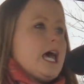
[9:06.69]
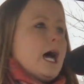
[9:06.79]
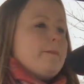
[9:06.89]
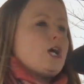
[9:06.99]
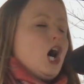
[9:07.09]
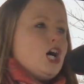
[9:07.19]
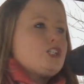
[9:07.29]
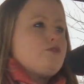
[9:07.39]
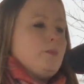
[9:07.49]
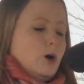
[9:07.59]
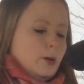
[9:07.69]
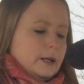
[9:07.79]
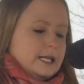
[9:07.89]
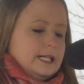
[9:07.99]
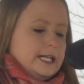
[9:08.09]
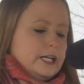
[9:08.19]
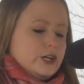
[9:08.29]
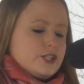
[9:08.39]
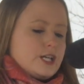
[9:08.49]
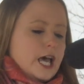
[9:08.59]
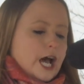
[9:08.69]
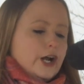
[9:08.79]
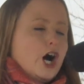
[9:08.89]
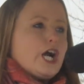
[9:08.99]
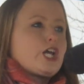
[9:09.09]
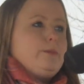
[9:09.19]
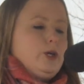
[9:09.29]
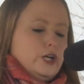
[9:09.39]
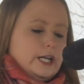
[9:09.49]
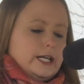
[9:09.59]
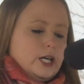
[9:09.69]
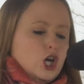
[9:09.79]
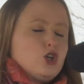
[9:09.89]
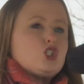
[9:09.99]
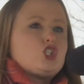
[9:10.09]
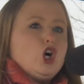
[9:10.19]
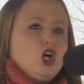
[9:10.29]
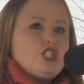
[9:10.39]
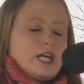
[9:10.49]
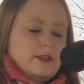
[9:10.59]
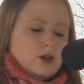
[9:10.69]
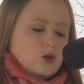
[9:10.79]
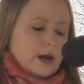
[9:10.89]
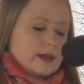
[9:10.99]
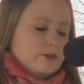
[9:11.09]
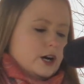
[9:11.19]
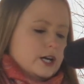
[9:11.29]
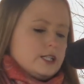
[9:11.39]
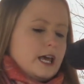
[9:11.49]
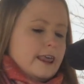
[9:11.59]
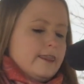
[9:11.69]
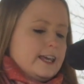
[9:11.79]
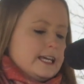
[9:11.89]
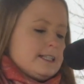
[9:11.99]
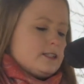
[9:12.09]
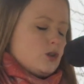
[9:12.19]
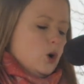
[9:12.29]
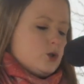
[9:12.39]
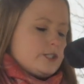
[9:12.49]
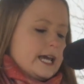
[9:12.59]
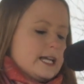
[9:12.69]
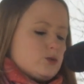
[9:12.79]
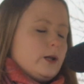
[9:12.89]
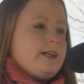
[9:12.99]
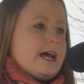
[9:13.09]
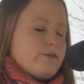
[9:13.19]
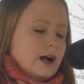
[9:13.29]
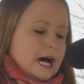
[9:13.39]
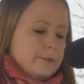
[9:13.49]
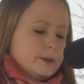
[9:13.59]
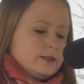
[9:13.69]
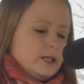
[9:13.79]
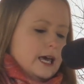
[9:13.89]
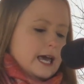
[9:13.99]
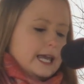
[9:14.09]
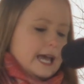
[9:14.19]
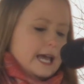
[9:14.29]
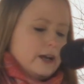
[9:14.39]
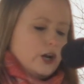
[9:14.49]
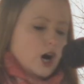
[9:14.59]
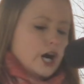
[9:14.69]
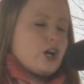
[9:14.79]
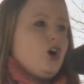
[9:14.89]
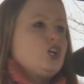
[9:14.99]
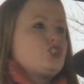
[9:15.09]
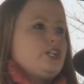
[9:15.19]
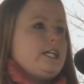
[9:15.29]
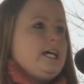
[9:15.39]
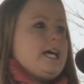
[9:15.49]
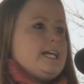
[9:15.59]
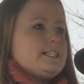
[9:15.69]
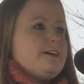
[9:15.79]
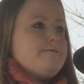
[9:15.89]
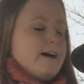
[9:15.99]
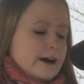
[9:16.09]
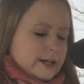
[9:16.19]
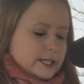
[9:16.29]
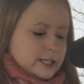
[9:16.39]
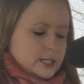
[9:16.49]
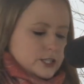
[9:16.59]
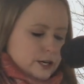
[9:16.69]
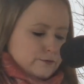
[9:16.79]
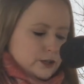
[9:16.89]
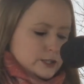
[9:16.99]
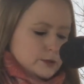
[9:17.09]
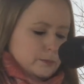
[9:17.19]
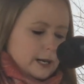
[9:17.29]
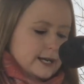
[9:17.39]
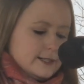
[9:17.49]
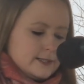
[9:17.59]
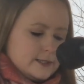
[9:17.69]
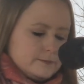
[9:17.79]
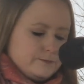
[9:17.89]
And because of Republican leaders and our community who stood in the graveyard, these, those days will never happen again, and our country is in a very different place.